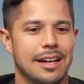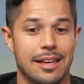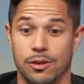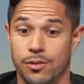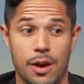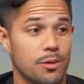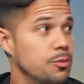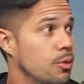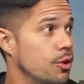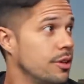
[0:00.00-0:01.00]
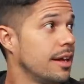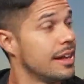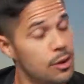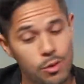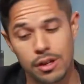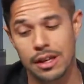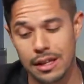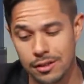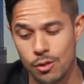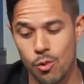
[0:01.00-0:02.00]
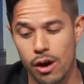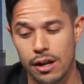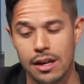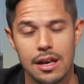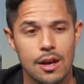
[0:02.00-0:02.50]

he's very sporty, and he is the one